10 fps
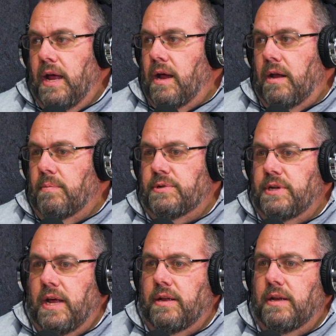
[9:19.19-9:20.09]
Yeah,
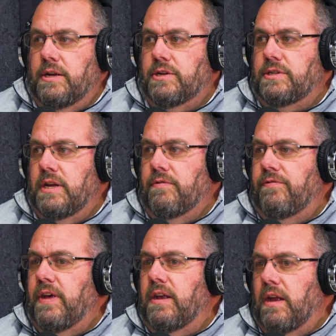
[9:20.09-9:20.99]
100%. They just
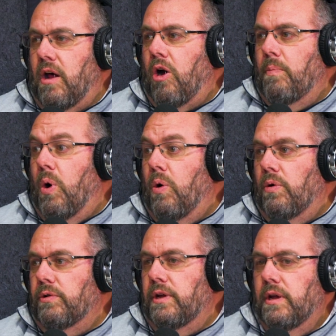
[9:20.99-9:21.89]
didn't fit our
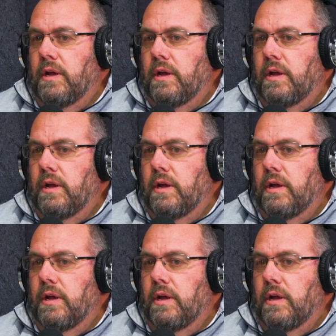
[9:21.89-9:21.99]
mold.